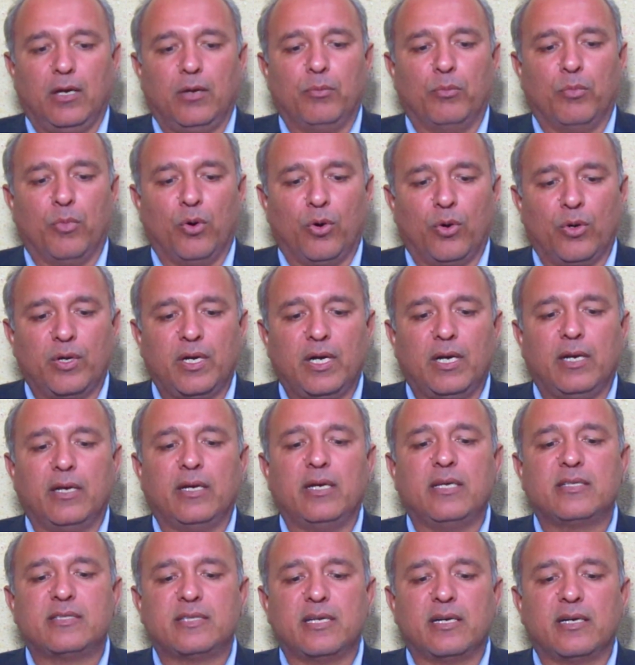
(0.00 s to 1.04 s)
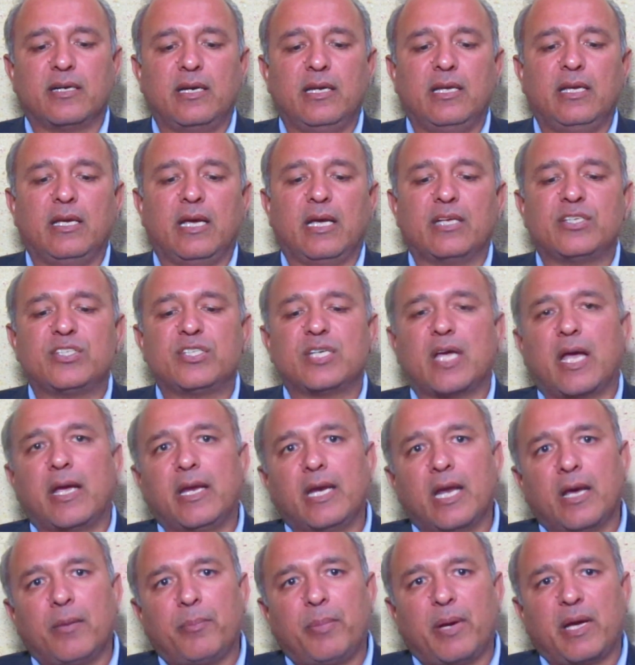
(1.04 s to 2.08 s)
More recently, a
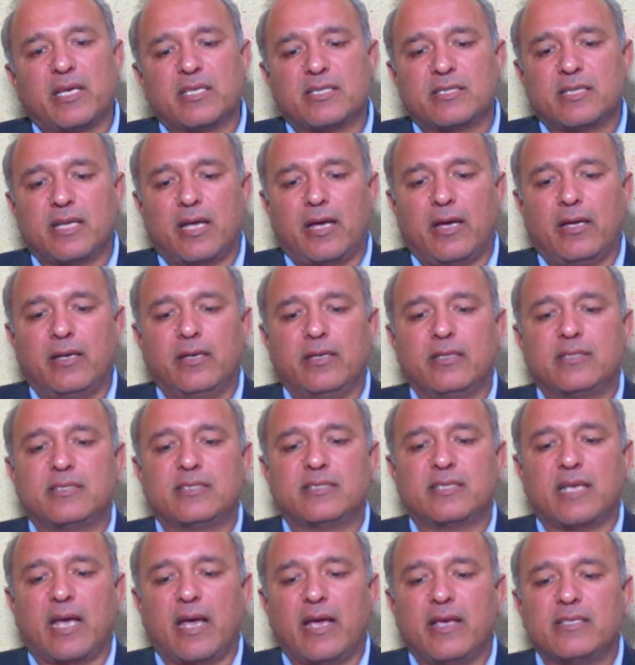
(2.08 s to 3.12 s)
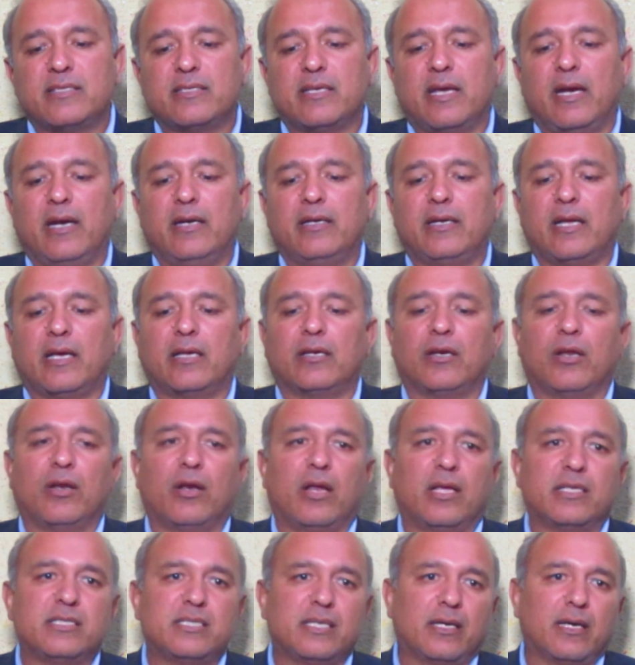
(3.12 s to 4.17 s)
China-Pakistan Science and
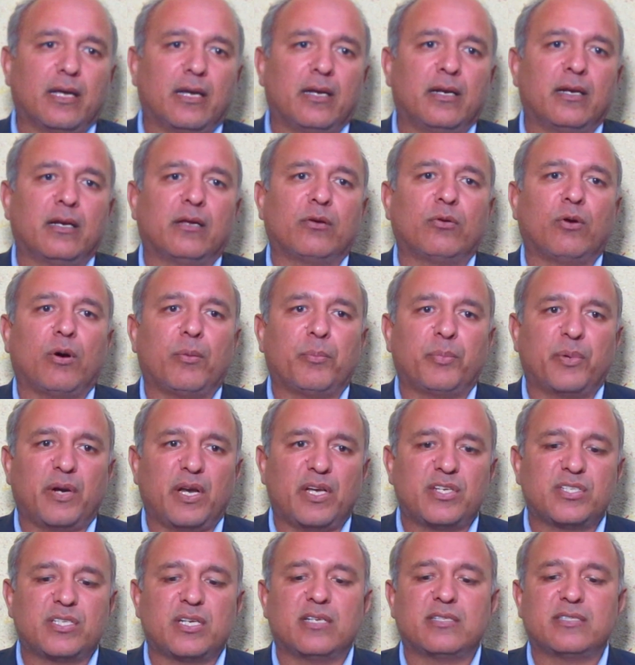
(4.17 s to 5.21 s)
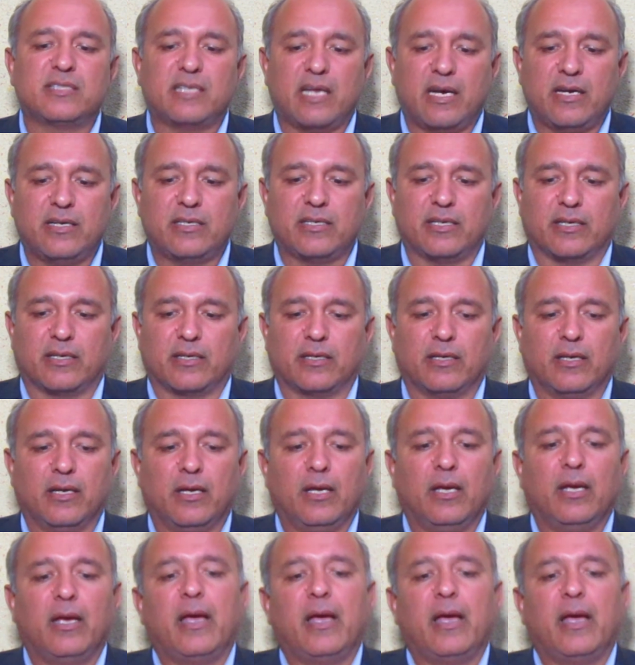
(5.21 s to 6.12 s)
Technological Cooperation Center